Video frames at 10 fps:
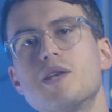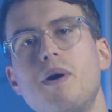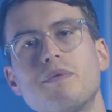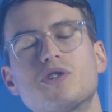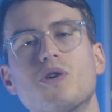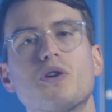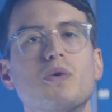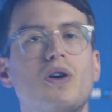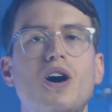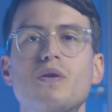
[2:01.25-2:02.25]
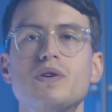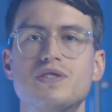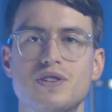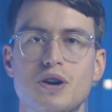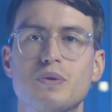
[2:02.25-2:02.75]
The pump controller will
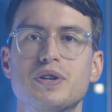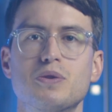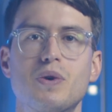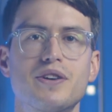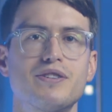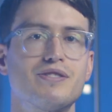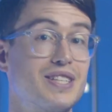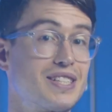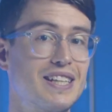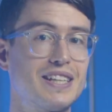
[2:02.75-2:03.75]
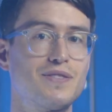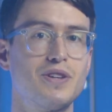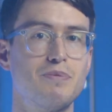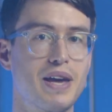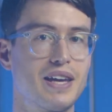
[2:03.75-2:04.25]
always know when your water is
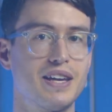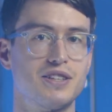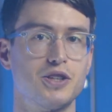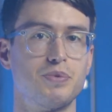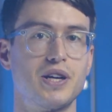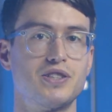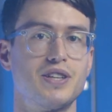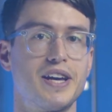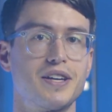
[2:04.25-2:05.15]
successfully making it to your pressure